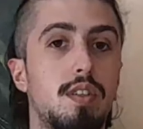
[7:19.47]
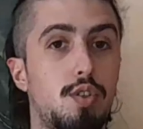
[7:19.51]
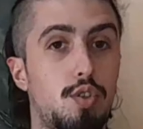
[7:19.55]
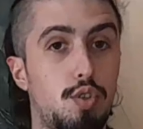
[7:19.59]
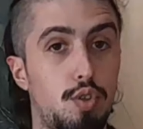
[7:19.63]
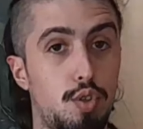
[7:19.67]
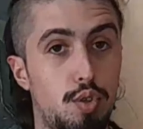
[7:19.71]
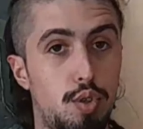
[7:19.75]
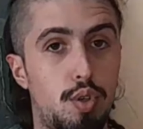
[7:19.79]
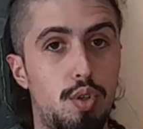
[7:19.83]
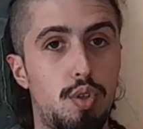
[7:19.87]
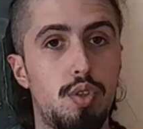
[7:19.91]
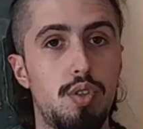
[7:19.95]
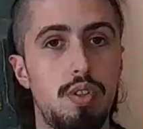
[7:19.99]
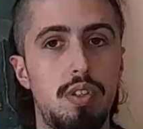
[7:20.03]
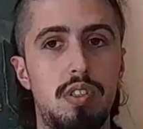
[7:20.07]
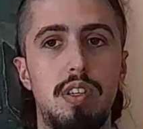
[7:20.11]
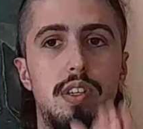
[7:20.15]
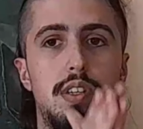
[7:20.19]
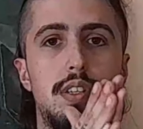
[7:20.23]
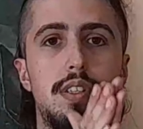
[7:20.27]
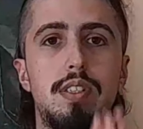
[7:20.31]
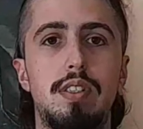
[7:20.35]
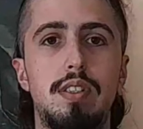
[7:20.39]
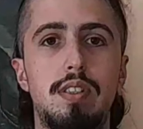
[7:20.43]
the sword
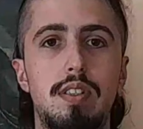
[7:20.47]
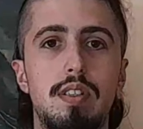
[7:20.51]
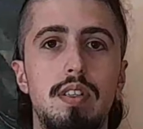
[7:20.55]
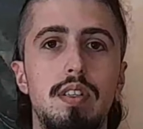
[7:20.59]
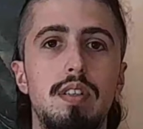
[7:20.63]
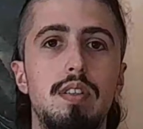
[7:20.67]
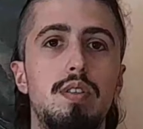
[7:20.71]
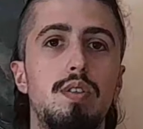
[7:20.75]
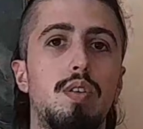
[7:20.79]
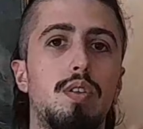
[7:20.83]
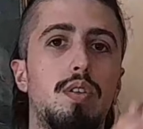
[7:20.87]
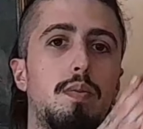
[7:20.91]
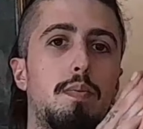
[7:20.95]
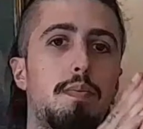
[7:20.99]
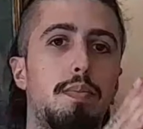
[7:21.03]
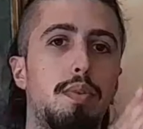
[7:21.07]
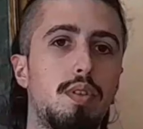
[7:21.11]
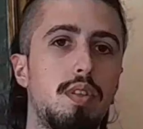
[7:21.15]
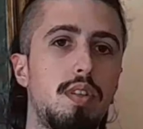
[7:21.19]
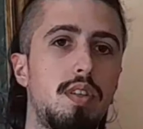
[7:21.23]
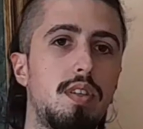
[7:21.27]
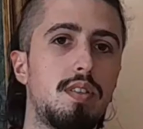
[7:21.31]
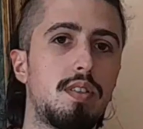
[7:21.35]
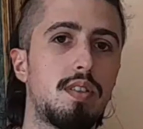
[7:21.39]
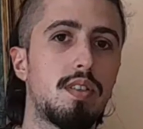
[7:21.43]
is still on the
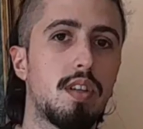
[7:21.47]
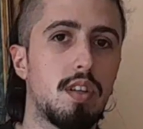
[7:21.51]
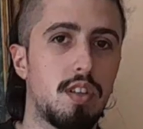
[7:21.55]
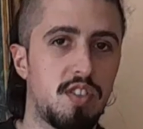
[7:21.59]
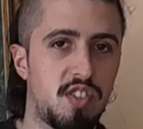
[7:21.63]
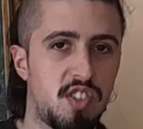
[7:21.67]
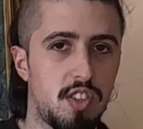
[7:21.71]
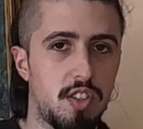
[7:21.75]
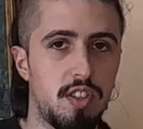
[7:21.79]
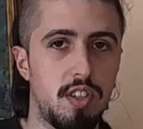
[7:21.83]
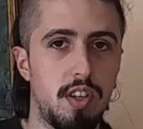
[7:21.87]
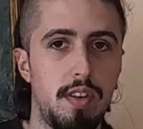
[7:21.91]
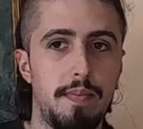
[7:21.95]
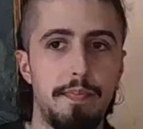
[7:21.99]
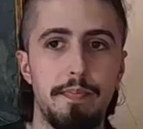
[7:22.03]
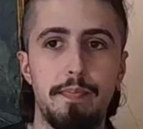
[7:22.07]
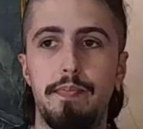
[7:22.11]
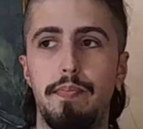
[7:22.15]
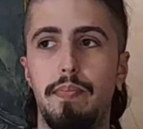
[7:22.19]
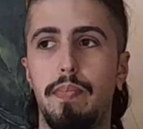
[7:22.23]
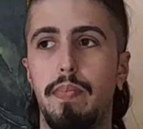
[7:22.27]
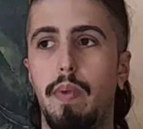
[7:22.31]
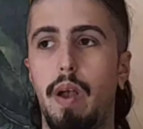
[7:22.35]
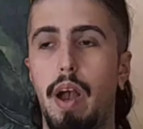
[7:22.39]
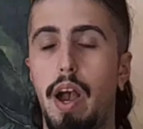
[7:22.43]
police custody.
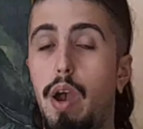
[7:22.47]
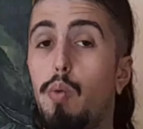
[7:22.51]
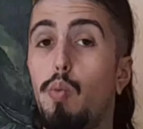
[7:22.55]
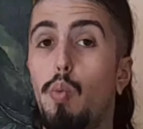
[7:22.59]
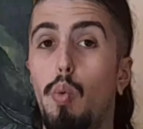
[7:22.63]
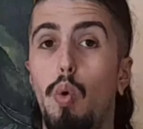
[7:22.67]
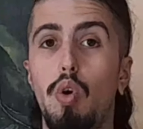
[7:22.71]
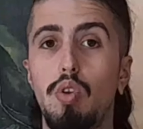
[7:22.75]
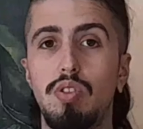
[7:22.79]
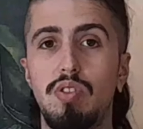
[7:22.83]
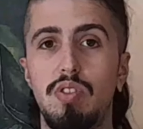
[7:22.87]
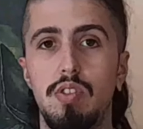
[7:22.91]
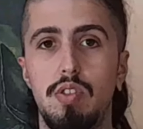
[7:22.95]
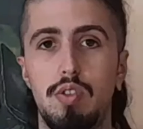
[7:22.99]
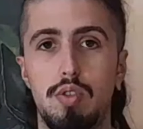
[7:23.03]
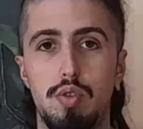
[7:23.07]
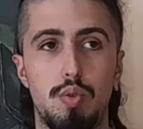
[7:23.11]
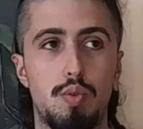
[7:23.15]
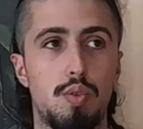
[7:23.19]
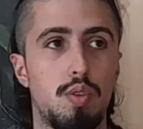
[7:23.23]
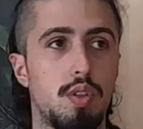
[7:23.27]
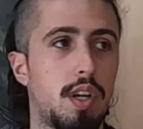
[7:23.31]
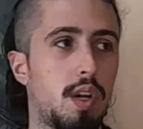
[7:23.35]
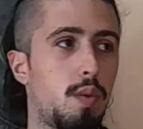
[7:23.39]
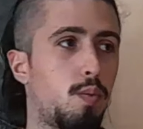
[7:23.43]
I want the
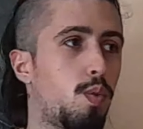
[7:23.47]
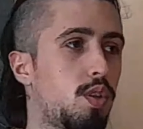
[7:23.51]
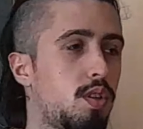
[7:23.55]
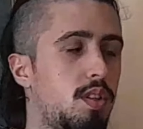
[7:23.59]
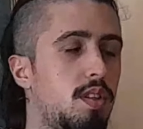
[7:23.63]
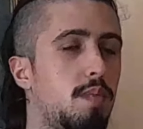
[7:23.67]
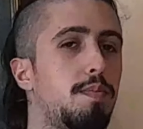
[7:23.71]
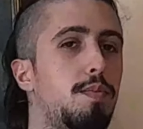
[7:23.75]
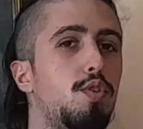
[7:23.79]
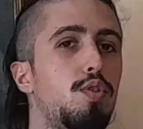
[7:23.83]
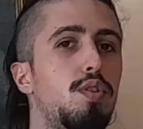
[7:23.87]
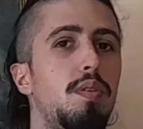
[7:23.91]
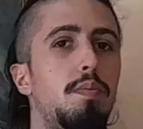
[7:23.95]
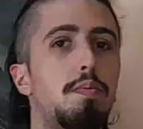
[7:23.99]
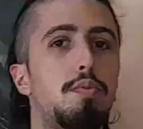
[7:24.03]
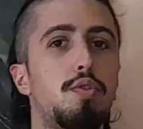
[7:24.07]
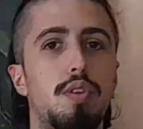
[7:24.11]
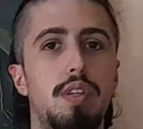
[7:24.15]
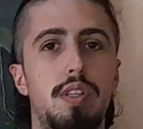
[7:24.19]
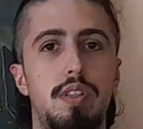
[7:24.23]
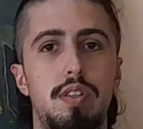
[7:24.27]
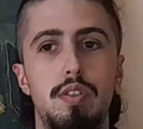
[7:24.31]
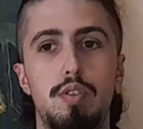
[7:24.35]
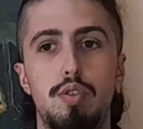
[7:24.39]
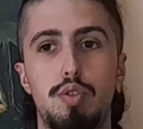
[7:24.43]
sword. I want them to
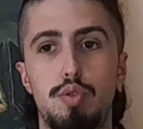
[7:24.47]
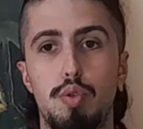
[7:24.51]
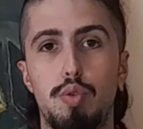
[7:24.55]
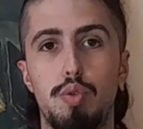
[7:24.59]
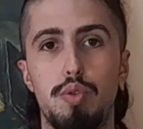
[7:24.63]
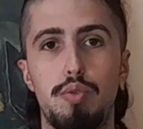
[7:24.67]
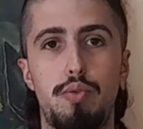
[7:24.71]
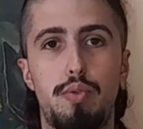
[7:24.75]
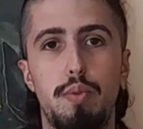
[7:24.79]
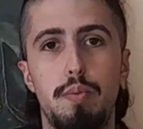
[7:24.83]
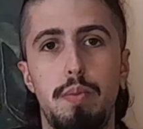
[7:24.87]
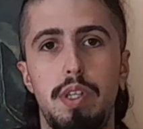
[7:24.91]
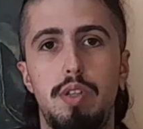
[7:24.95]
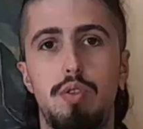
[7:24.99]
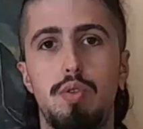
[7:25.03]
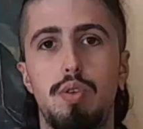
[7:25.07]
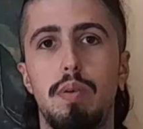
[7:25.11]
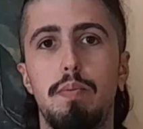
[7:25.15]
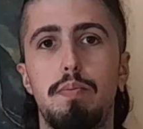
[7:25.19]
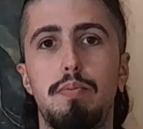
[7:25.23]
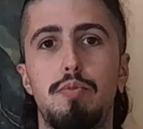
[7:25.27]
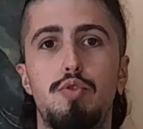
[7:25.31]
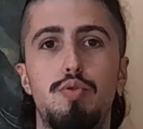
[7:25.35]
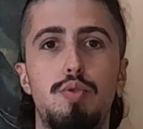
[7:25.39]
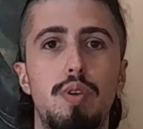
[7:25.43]
liberate the sword for me to
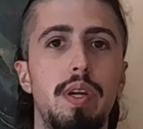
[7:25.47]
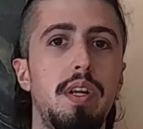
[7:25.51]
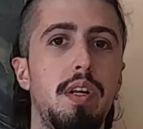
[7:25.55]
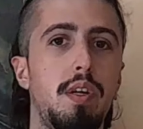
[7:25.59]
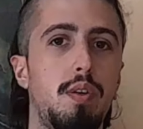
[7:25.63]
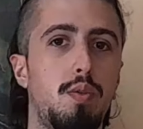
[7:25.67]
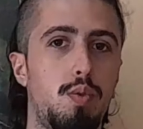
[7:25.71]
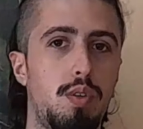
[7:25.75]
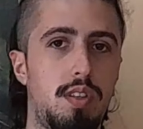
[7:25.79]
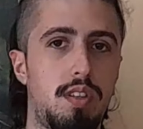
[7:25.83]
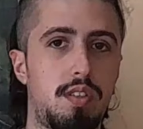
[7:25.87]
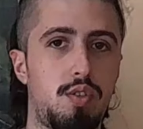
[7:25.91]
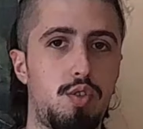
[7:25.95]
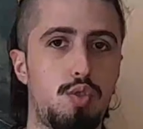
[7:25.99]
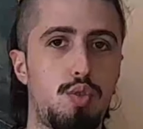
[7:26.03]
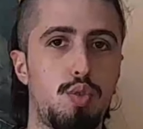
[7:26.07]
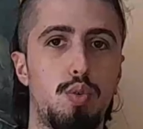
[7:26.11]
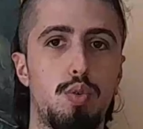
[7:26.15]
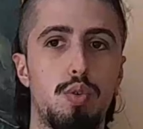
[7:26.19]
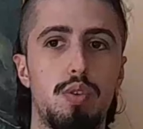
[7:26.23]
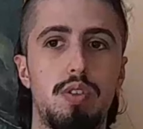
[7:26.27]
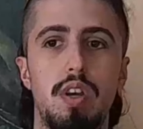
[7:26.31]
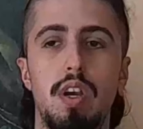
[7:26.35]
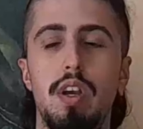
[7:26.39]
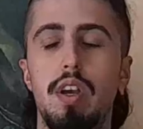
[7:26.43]
keep training with the
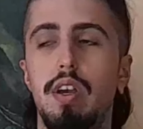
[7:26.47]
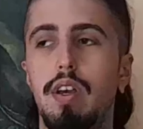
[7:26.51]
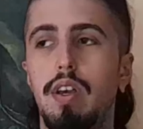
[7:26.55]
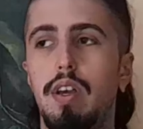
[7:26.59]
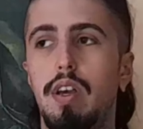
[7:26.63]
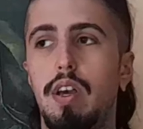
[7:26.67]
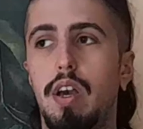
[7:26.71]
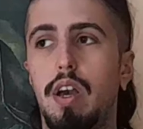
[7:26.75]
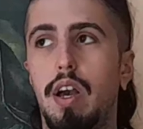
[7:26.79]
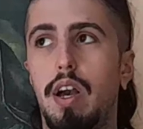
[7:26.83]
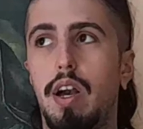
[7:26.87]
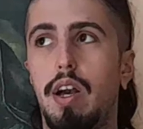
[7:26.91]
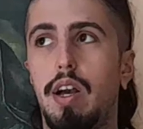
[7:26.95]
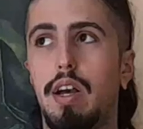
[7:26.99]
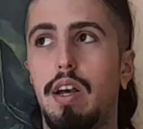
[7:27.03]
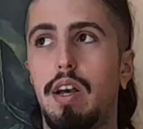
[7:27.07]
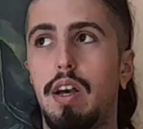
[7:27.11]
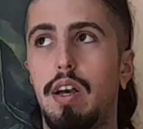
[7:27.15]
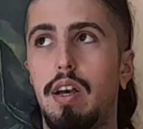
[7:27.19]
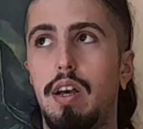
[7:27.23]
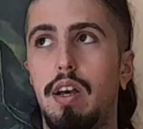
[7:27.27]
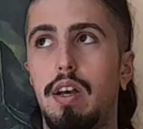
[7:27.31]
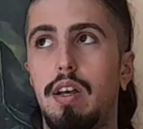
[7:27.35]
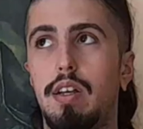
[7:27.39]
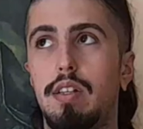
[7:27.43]
sword
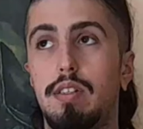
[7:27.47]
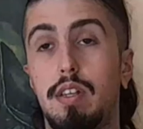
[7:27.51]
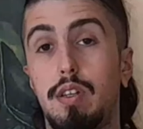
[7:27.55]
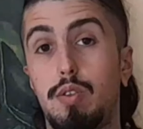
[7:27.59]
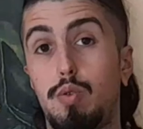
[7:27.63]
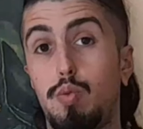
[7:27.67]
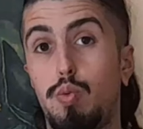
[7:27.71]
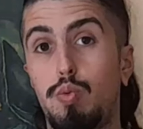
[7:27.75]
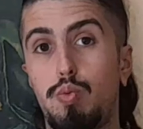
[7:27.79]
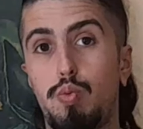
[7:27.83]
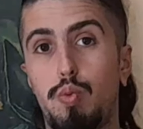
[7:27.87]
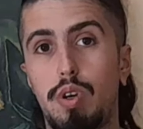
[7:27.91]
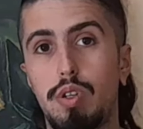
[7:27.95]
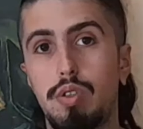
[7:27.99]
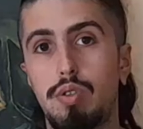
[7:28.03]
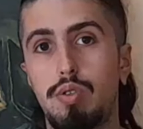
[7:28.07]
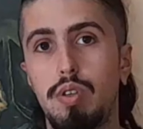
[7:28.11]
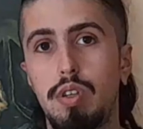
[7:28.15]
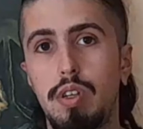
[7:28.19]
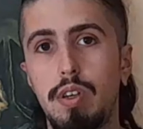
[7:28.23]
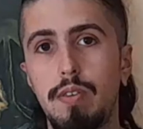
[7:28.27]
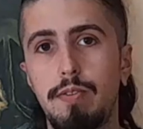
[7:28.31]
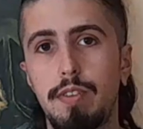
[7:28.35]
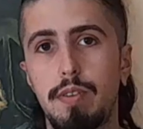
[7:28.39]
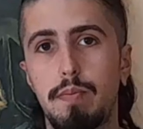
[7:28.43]
and they don't want to
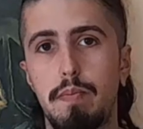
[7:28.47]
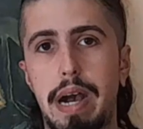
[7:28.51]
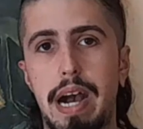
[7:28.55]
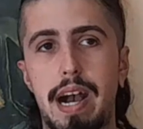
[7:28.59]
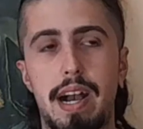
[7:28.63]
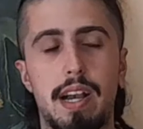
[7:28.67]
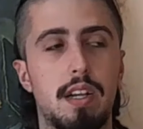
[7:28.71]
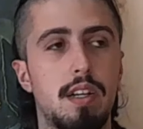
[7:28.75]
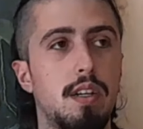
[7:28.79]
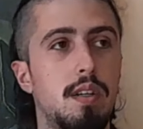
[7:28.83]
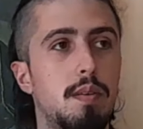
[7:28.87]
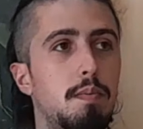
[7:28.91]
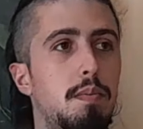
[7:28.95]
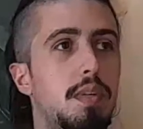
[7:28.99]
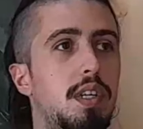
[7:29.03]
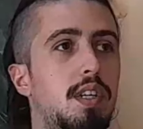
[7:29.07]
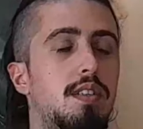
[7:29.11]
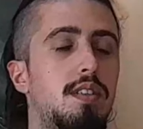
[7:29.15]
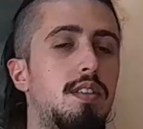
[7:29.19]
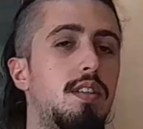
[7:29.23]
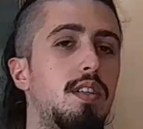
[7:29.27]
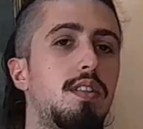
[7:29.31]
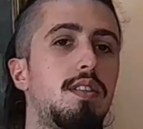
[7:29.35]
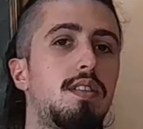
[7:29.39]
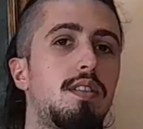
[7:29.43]
give it up
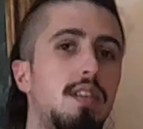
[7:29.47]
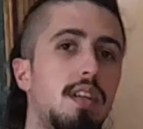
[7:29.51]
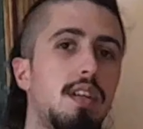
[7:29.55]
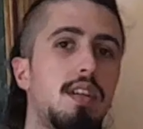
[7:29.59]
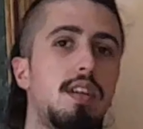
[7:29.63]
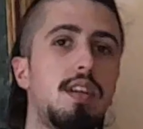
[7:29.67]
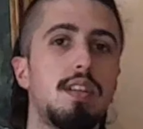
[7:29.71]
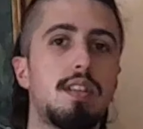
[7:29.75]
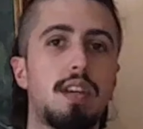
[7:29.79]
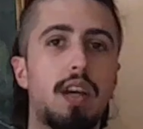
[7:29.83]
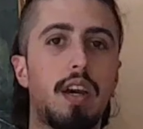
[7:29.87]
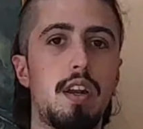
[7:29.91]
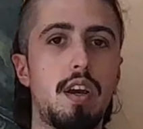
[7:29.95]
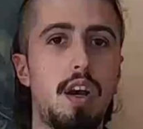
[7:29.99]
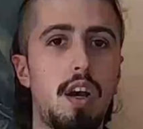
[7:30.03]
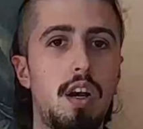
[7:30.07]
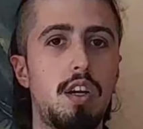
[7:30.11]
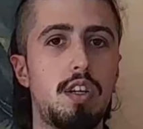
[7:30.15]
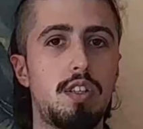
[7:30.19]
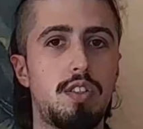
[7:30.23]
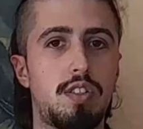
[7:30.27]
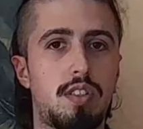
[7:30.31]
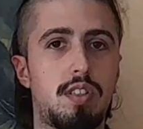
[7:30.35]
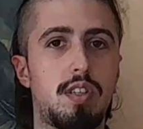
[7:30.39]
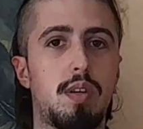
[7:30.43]
because they say it can
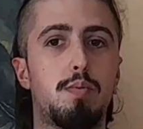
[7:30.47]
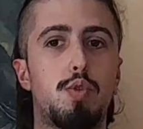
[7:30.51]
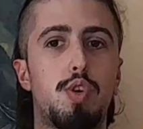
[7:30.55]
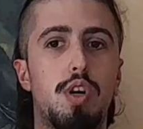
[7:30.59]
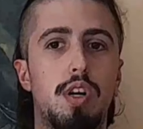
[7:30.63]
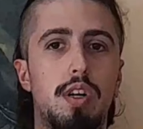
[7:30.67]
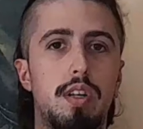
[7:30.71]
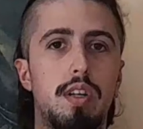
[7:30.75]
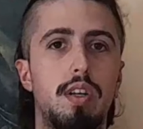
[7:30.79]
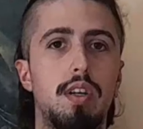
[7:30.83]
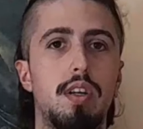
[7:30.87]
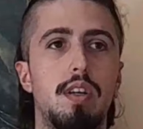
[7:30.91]
hurt someone.